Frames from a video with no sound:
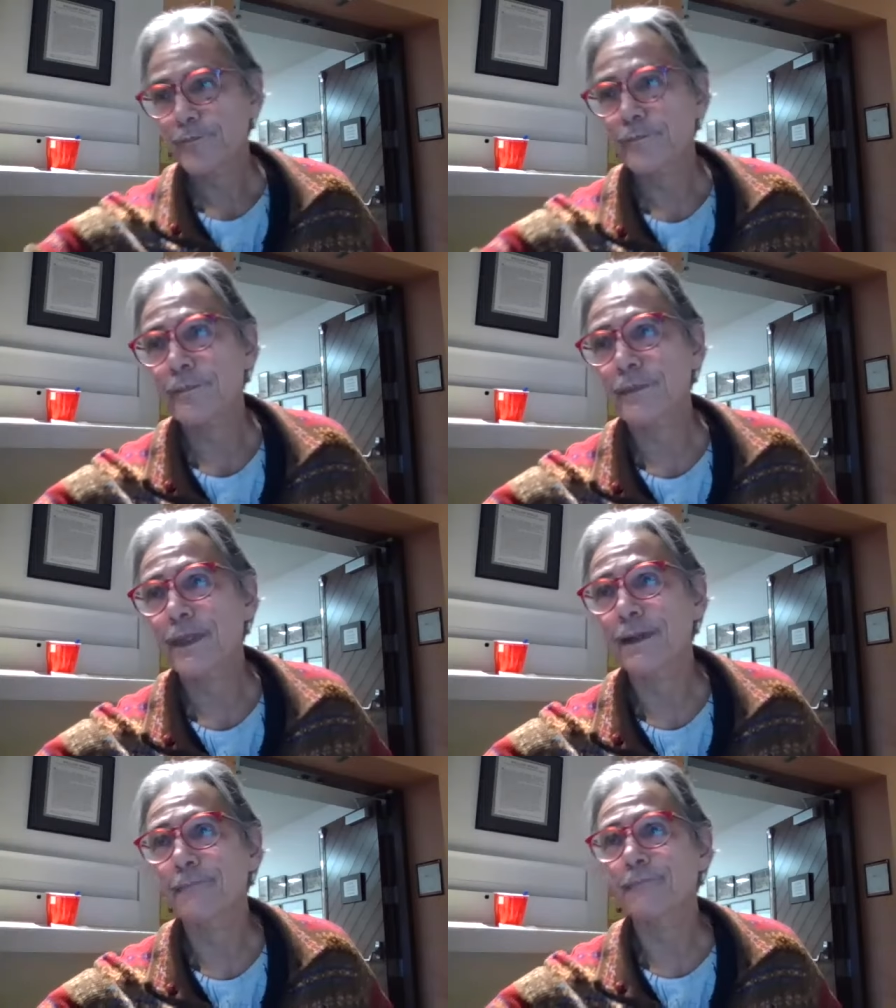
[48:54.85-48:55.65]
you
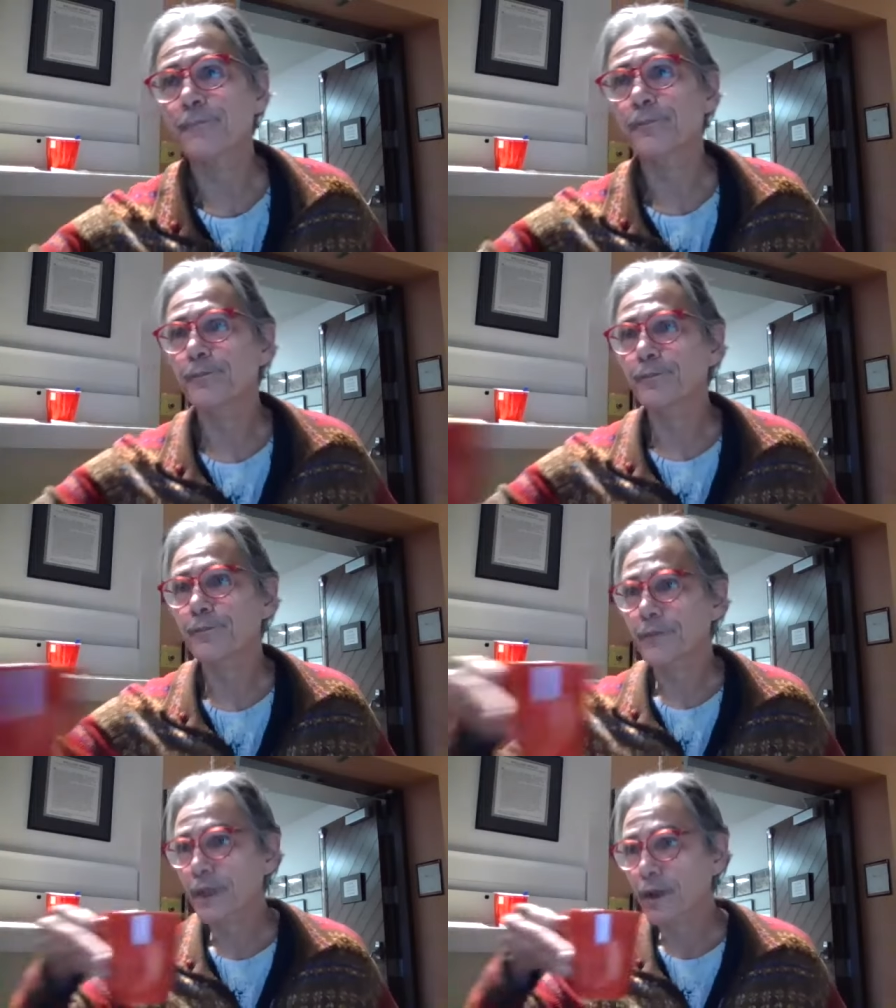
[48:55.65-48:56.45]
like to
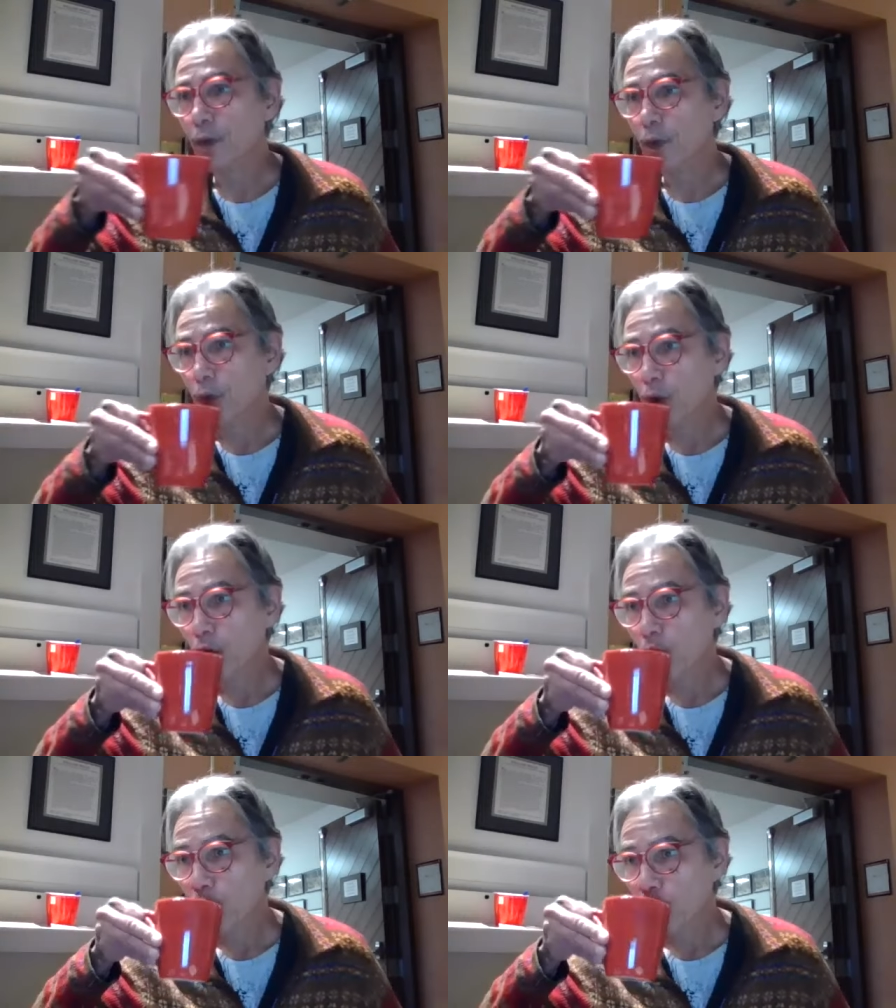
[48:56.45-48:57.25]
begin
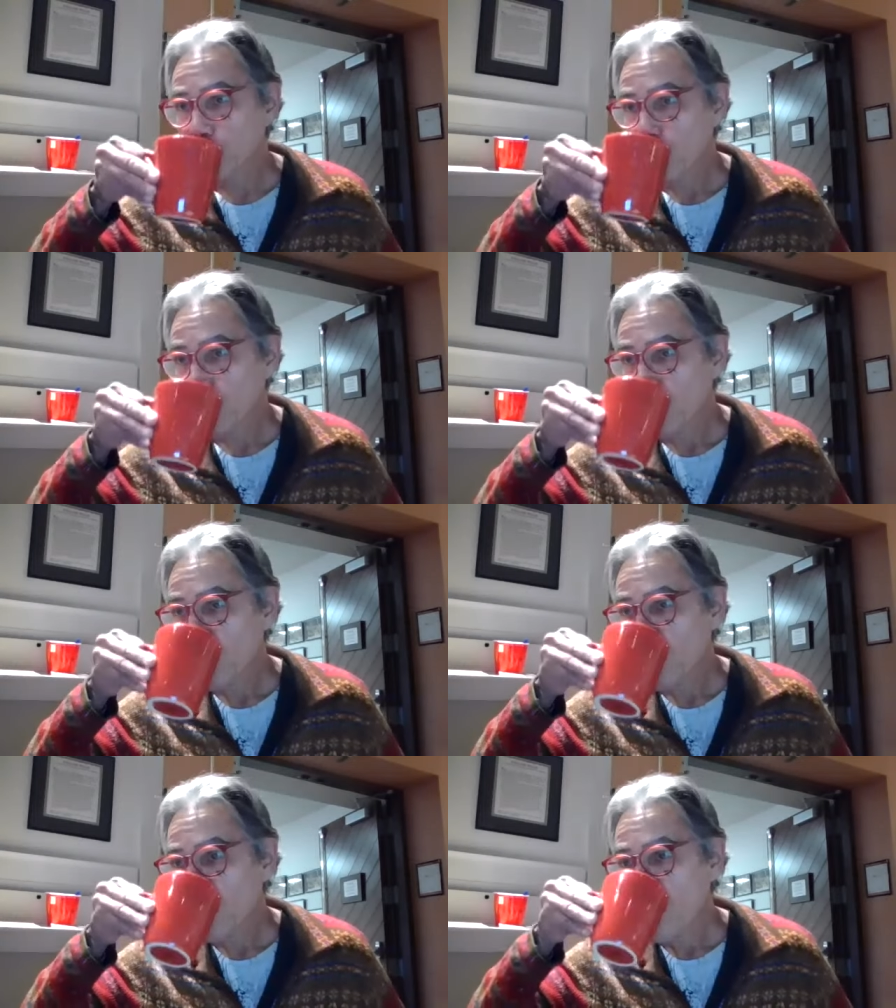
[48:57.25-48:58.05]
some of your
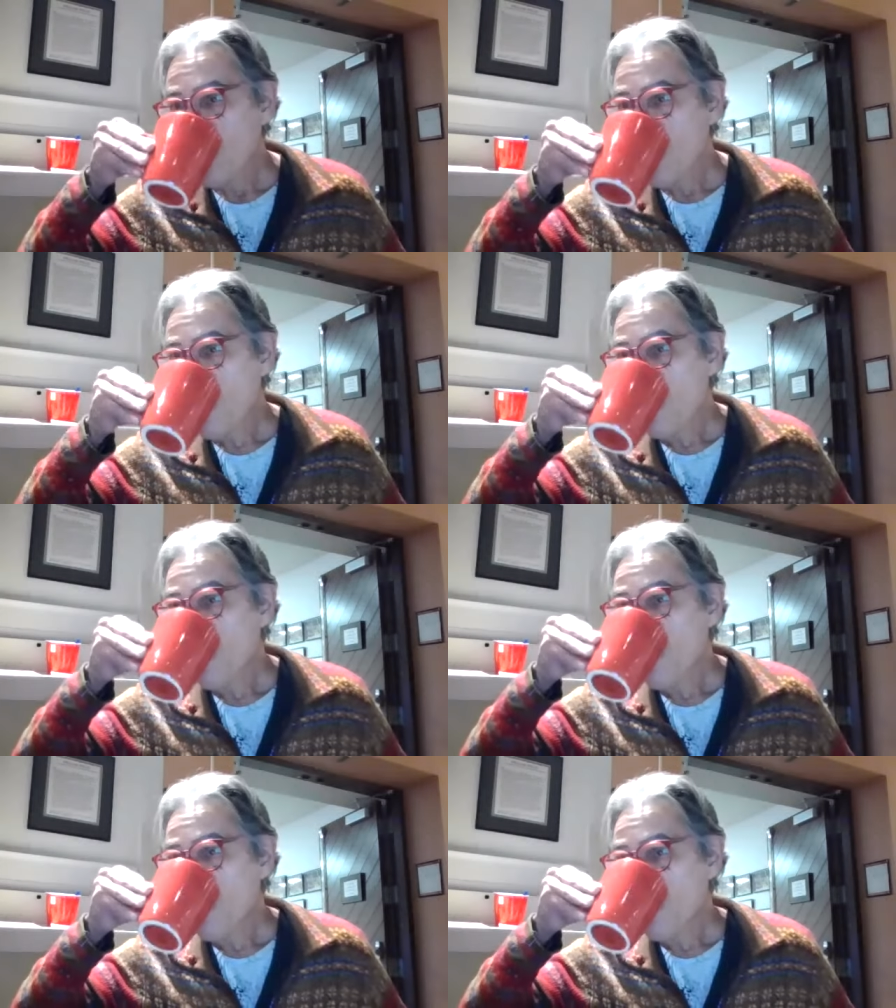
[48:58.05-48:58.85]
sketching and
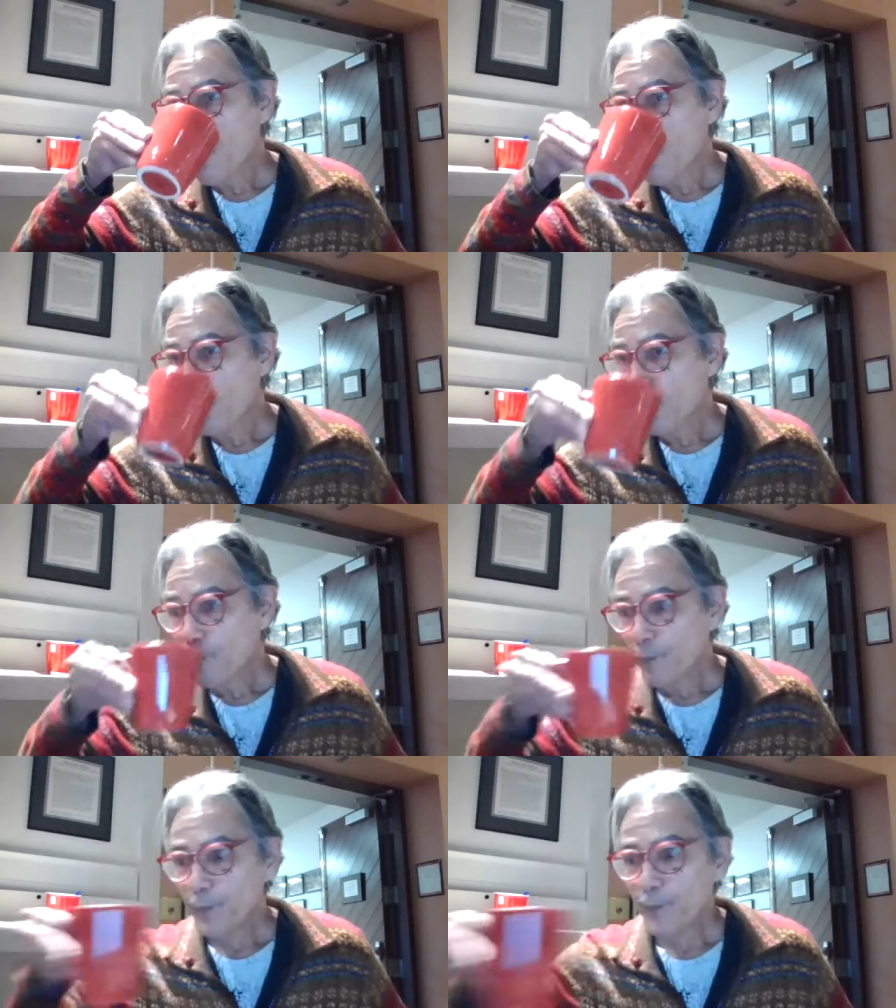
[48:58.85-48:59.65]
drawing from the lower
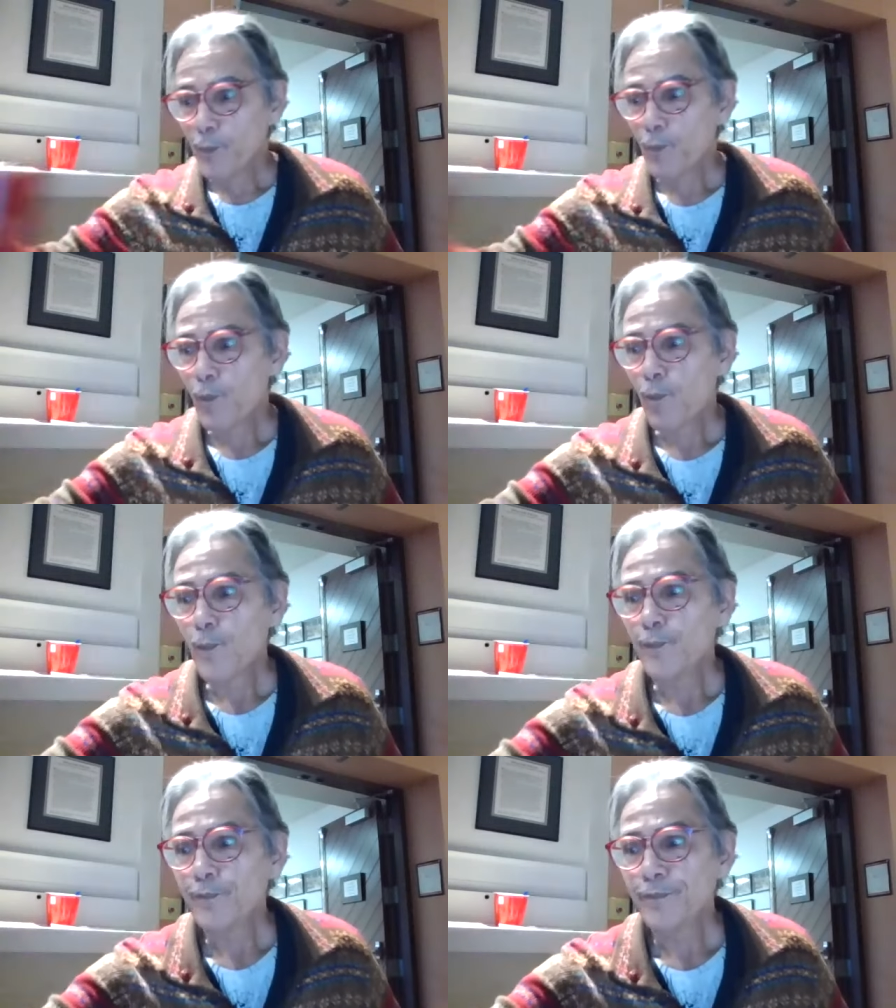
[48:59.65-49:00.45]
corner,
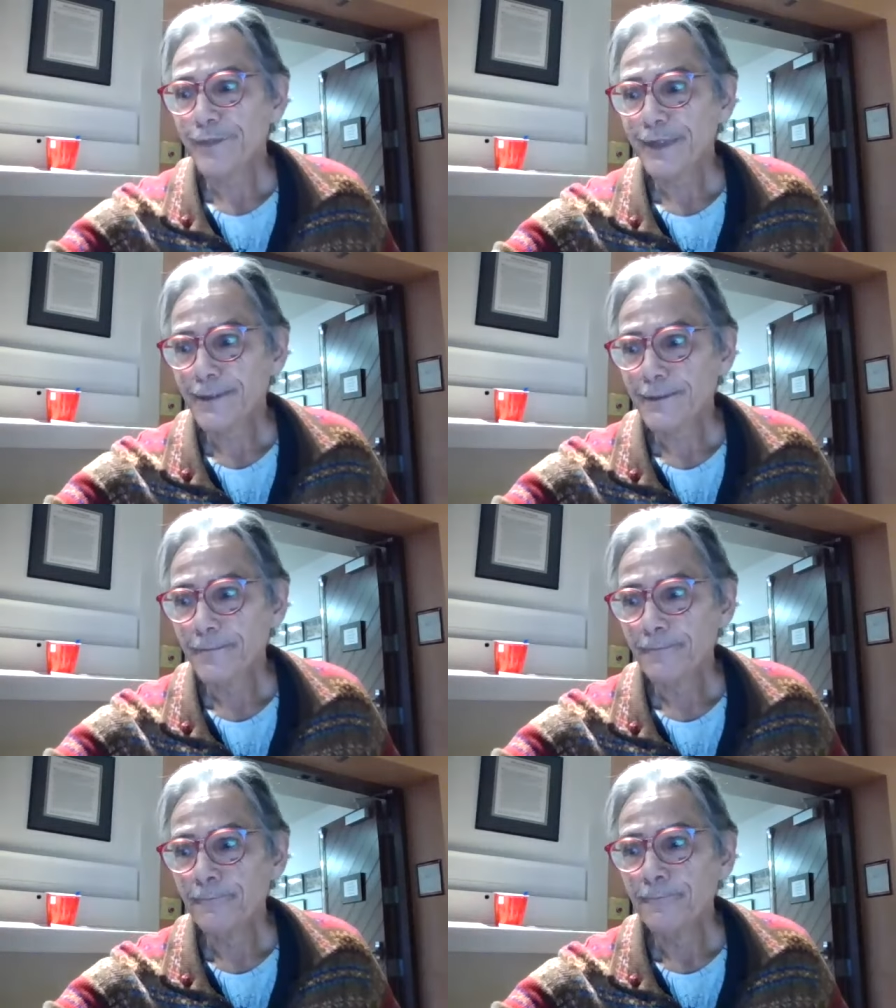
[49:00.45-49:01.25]
just like you learned
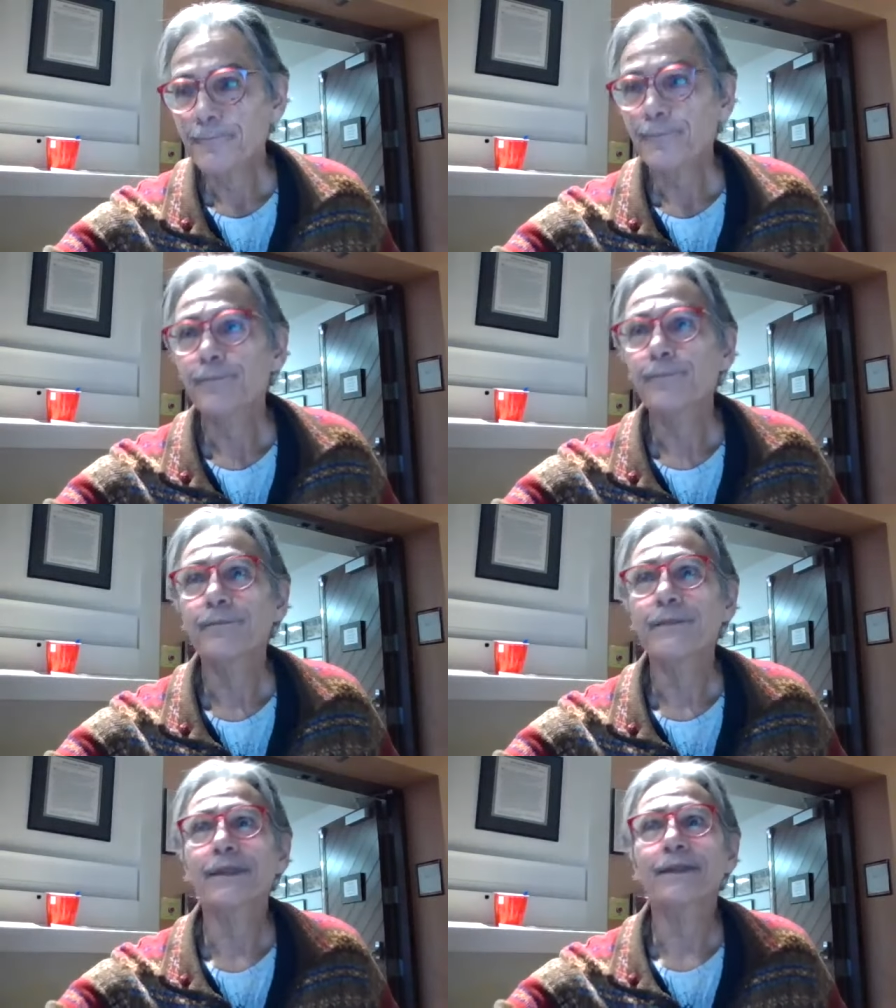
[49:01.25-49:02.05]
from, from
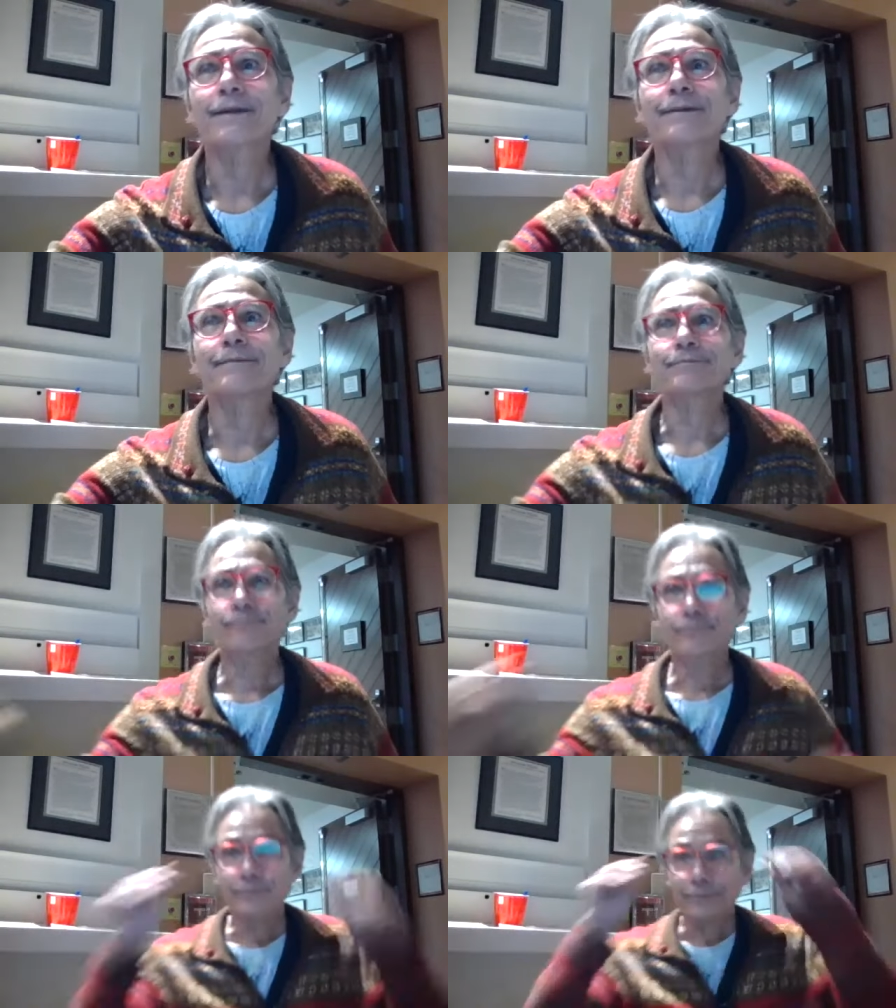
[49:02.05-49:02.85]
Campbell.
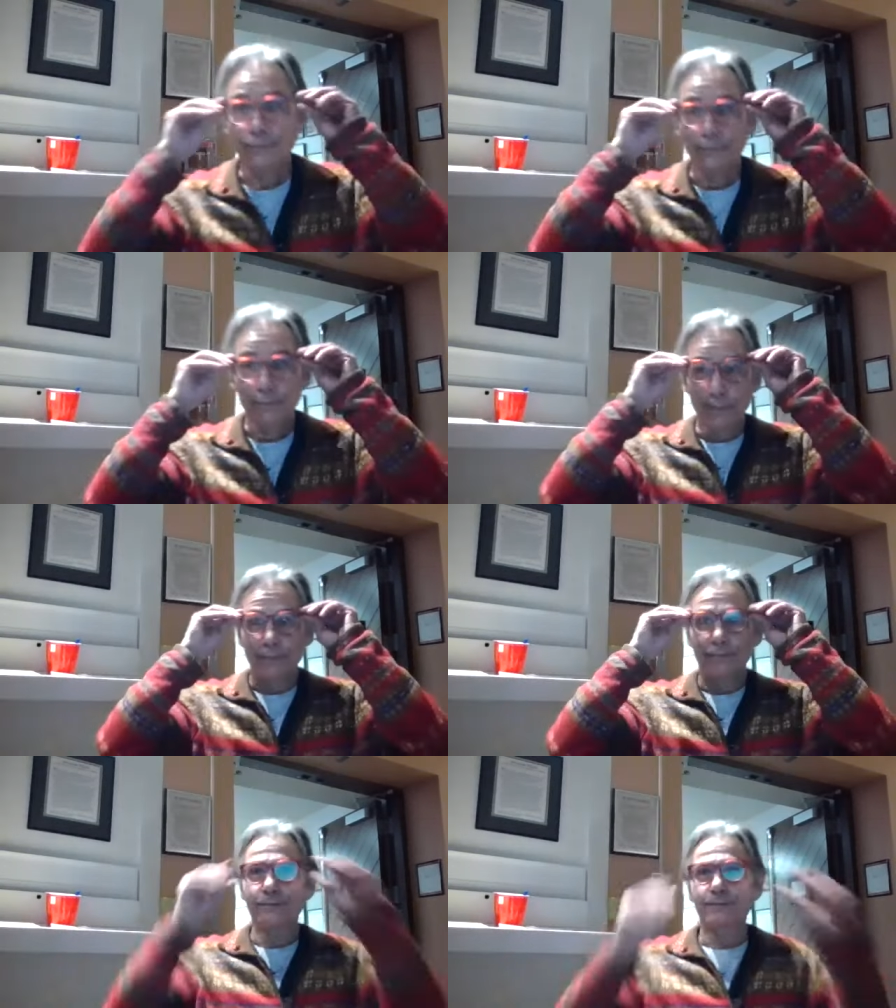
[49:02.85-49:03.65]
Do you ever
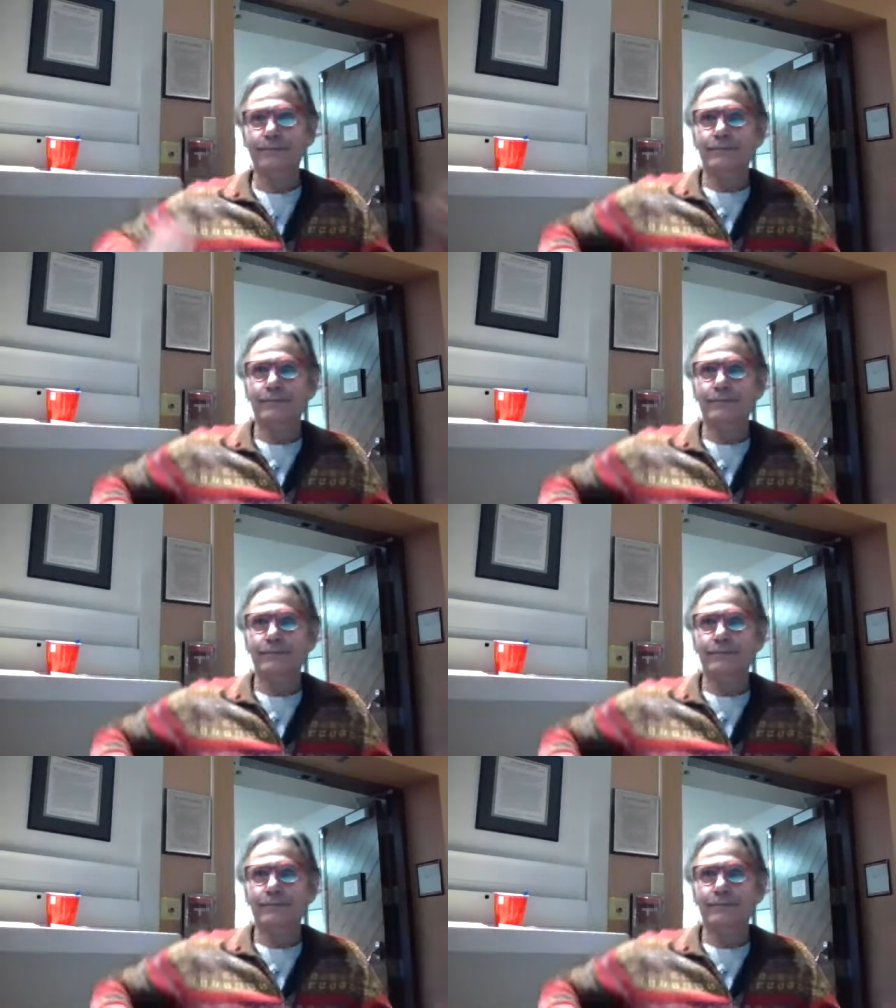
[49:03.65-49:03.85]
proceed with your